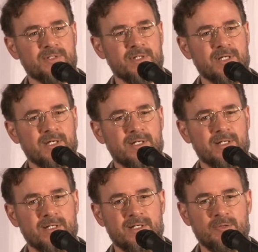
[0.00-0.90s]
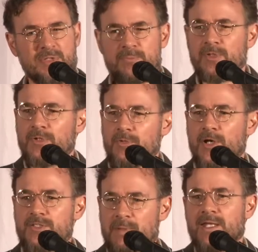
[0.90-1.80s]
Uh, people who
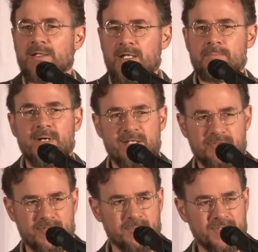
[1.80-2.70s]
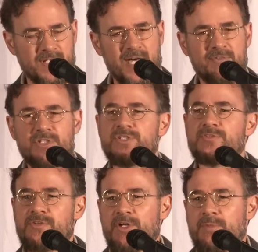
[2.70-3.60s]
are spending a lot of money for simplicity. I have a dear
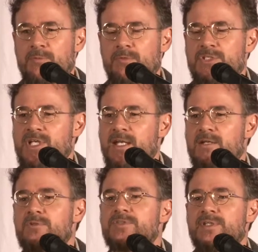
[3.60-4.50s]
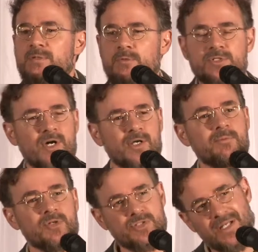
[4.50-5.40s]
friend of mine, we were chatting recently, we were talking
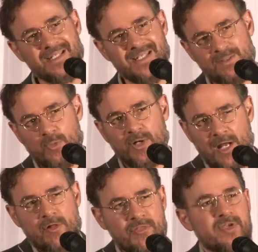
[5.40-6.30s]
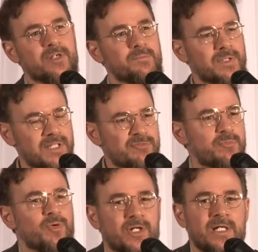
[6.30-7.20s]
about trying to eat more healthy and live
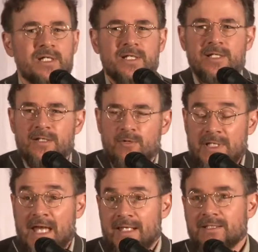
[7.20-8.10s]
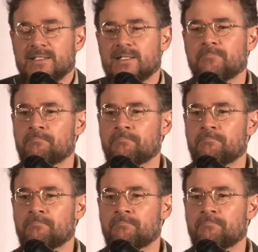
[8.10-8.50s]
more organically.